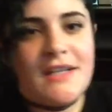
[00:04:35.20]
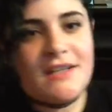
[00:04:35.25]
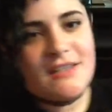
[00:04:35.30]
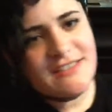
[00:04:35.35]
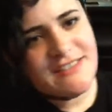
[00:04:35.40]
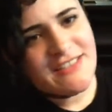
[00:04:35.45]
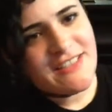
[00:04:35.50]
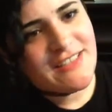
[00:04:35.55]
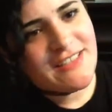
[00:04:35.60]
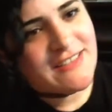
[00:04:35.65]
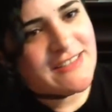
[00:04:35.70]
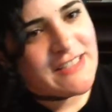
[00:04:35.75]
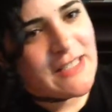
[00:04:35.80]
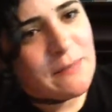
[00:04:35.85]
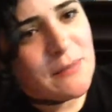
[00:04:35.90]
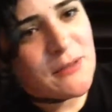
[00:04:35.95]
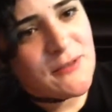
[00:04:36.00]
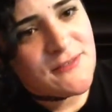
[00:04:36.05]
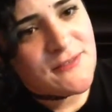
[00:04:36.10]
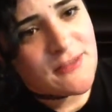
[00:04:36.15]
Here's an
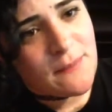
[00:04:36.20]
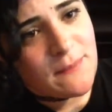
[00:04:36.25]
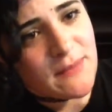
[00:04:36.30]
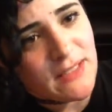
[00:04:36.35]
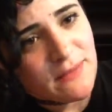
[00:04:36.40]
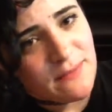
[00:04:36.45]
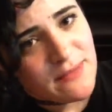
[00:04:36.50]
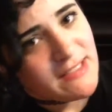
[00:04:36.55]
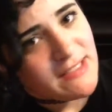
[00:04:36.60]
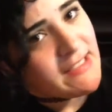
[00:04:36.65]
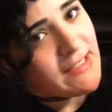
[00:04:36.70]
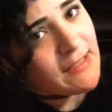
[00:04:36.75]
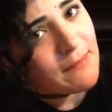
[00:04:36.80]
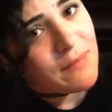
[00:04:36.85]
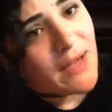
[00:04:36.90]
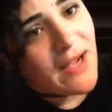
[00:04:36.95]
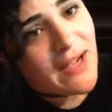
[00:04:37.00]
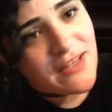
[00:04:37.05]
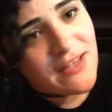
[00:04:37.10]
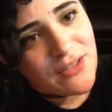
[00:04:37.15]
example of something we need to
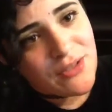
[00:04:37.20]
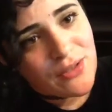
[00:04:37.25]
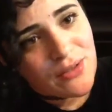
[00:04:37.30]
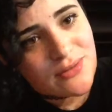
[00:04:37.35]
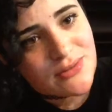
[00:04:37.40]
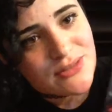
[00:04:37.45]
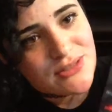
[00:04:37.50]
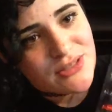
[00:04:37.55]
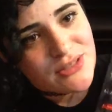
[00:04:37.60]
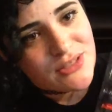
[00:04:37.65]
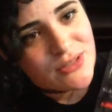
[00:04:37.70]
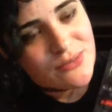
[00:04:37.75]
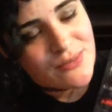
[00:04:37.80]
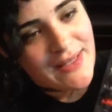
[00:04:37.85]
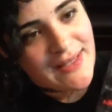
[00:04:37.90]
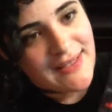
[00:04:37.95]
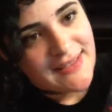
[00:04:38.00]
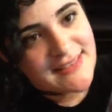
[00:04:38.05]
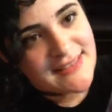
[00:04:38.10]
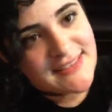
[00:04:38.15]
buy to go to
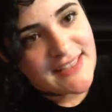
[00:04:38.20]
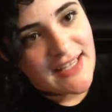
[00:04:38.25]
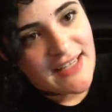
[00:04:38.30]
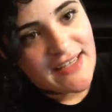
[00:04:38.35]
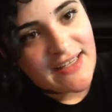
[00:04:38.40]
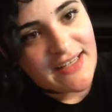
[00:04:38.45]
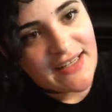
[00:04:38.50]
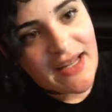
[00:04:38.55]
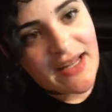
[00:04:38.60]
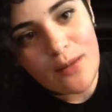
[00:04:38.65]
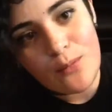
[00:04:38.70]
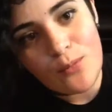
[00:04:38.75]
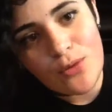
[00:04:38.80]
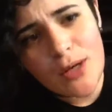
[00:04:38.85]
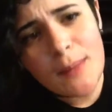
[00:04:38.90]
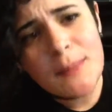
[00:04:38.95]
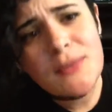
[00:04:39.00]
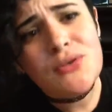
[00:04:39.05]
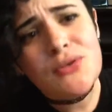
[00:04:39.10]
a signing at Warped